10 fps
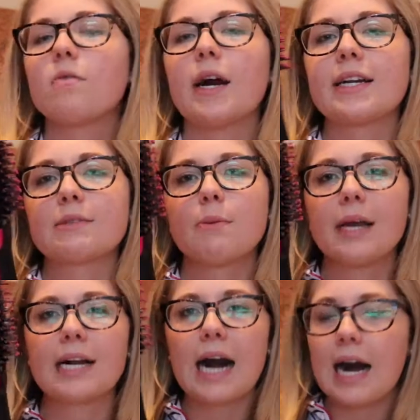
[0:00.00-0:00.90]
I guess would be
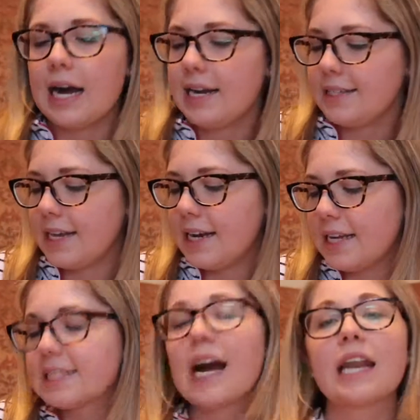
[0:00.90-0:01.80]
a con is that it
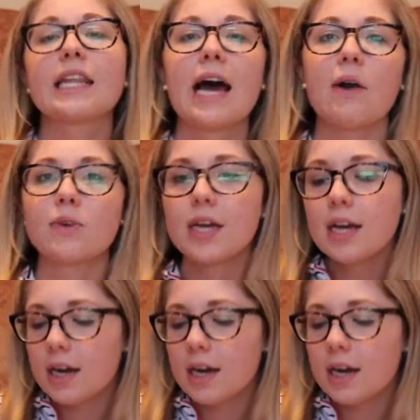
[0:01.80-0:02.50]
is kind of loud.